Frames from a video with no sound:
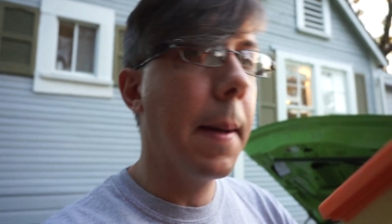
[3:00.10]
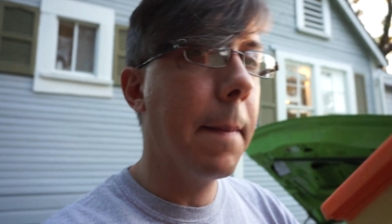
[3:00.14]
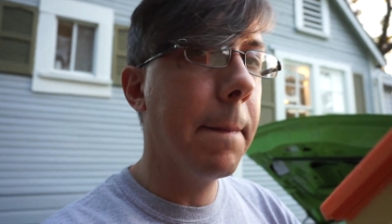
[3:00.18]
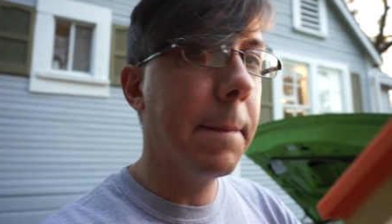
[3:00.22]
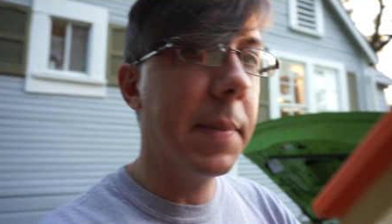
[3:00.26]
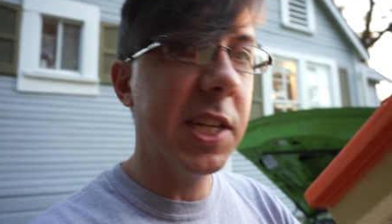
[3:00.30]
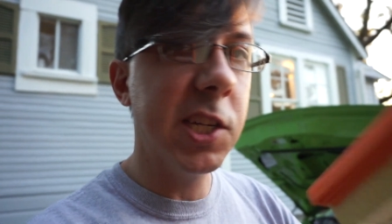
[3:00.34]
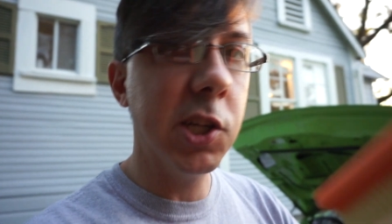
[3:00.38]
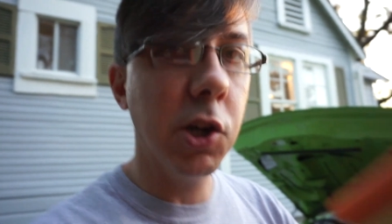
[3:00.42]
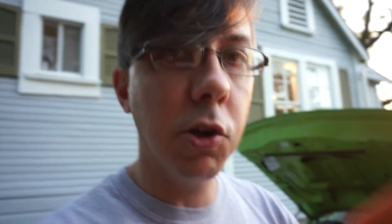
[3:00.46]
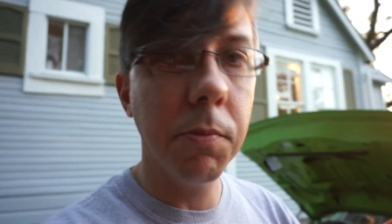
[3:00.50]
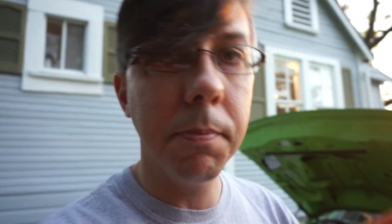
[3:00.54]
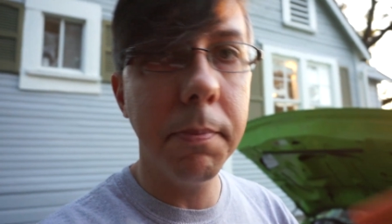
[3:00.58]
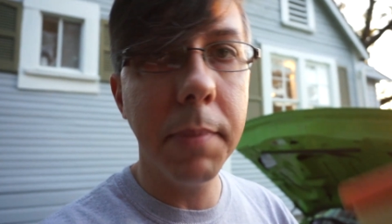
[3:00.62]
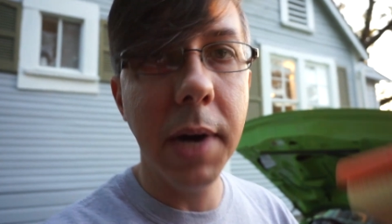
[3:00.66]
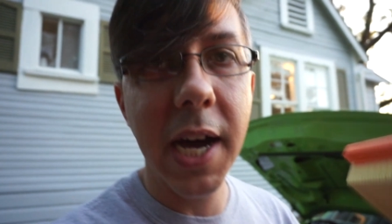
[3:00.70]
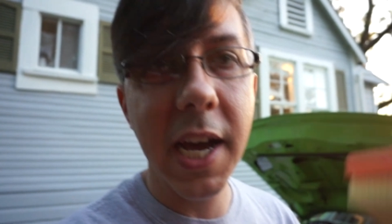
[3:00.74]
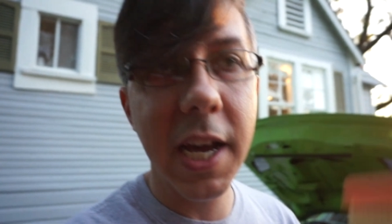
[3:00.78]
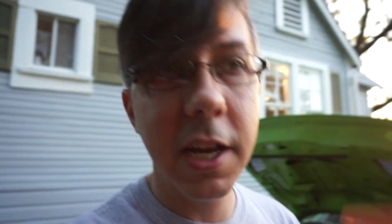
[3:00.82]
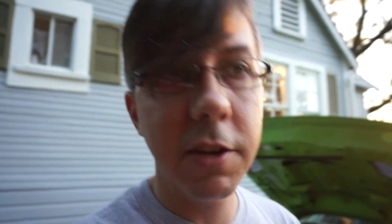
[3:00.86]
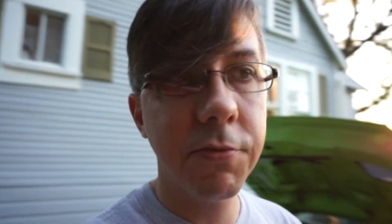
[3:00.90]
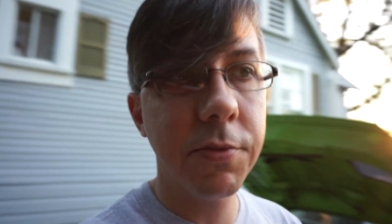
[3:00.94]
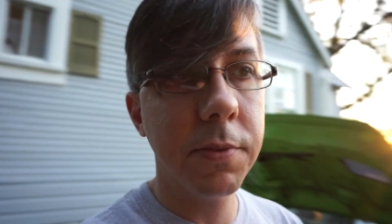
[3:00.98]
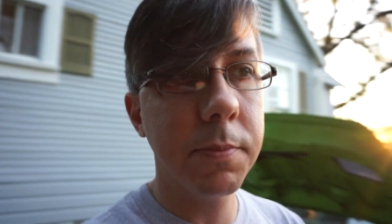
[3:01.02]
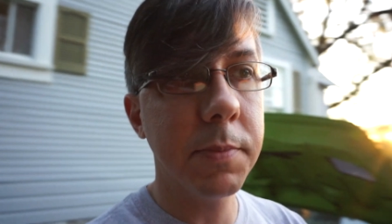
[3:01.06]
but don't
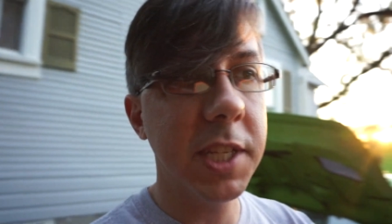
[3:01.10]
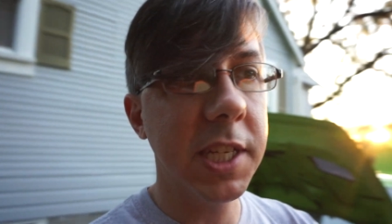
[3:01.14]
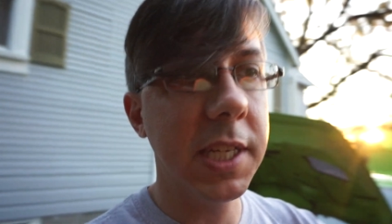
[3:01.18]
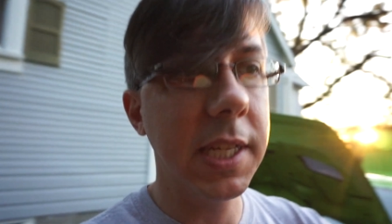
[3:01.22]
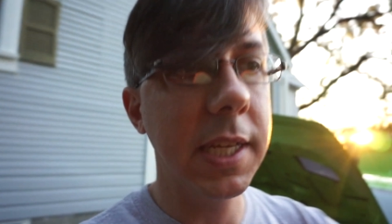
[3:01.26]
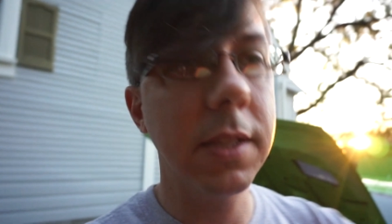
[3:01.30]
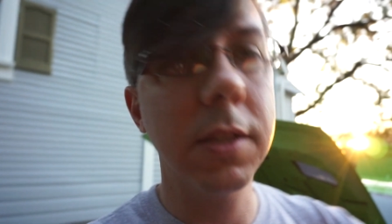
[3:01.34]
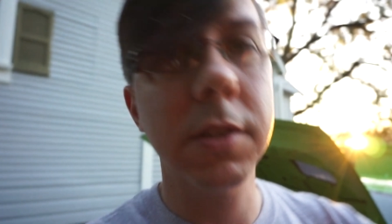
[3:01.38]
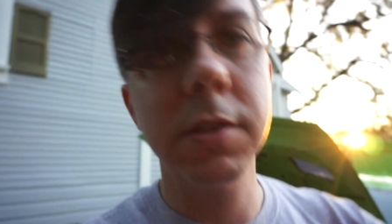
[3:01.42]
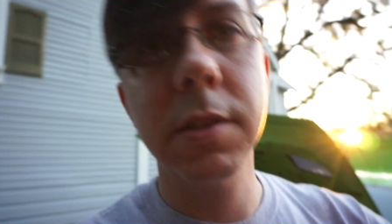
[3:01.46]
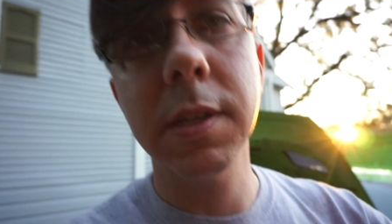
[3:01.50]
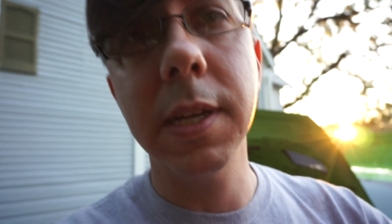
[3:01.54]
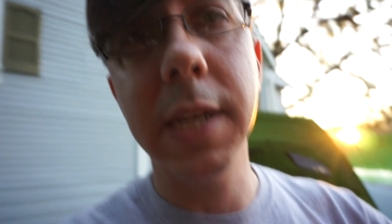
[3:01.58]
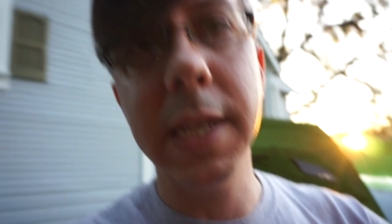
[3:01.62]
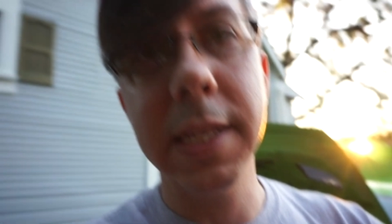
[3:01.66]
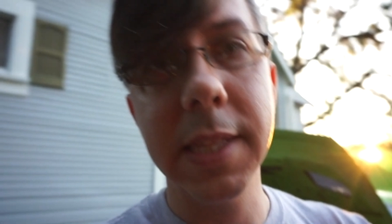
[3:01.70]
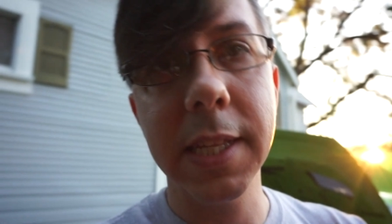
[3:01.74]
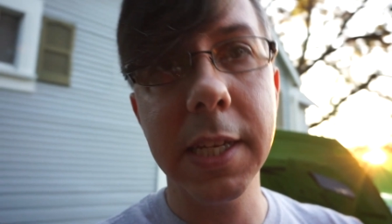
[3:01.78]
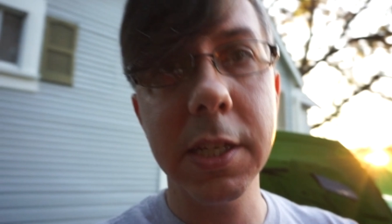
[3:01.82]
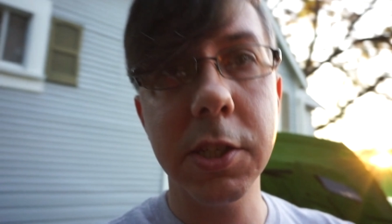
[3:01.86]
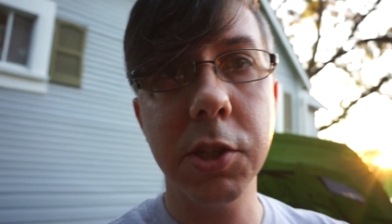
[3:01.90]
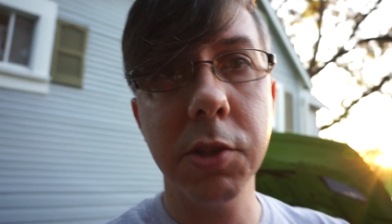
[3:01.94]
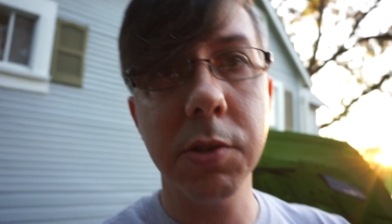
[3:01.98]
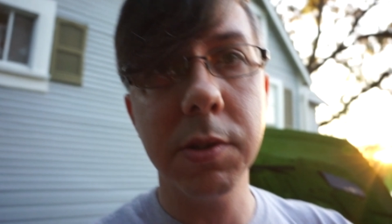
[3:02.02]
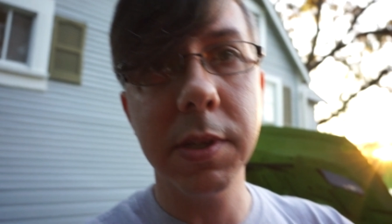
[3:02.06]
buy it from the dealer
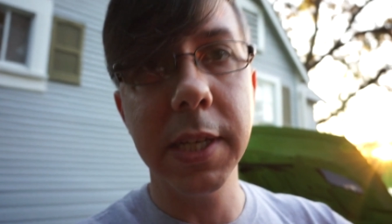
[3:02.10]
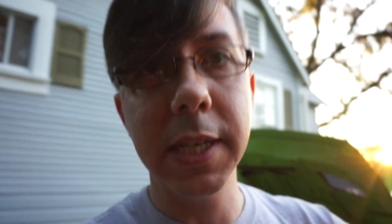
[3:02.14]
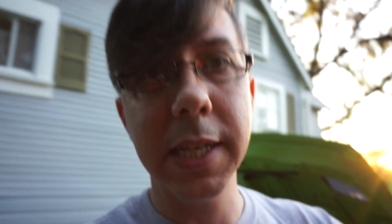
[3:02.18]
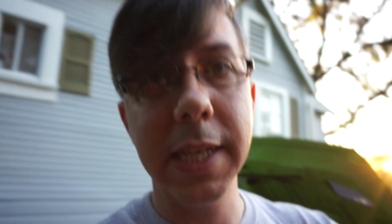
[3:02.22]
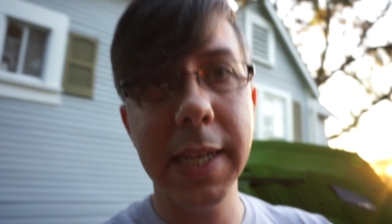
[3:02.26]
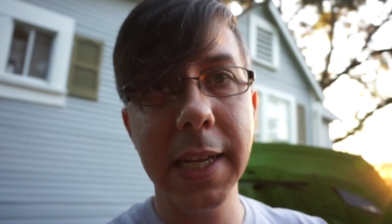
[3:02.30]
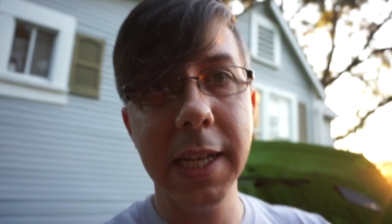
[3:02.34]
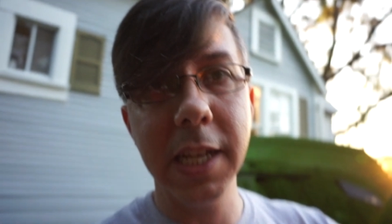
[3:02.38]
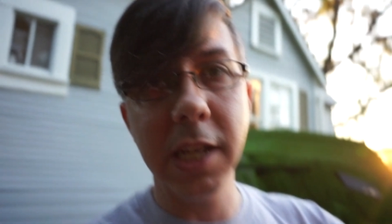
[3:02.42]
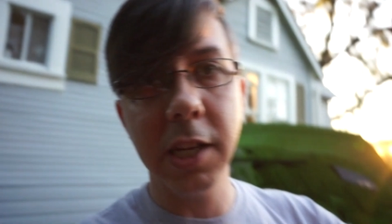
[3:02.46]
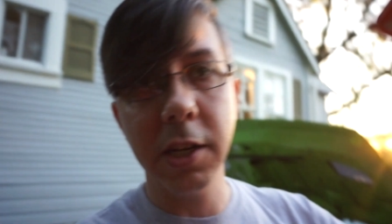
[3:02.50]
unless you can get